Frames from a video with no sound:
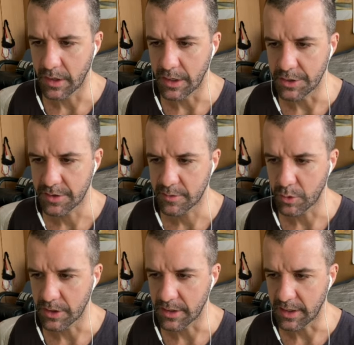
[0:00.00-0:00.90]
just
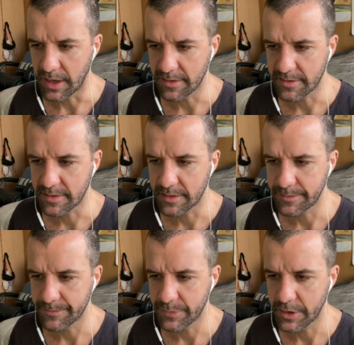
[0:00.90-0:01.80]
one guest
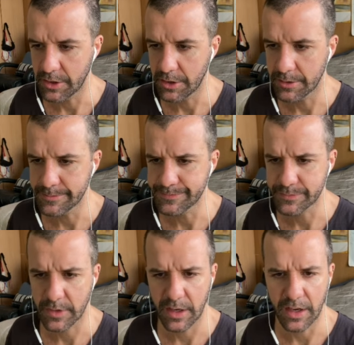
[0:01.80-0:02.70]
here,
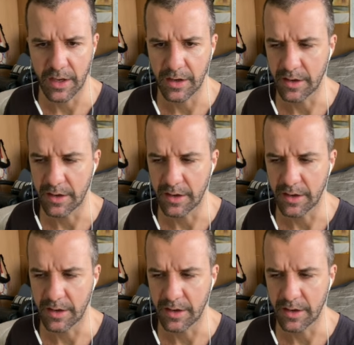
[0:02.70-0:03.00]
and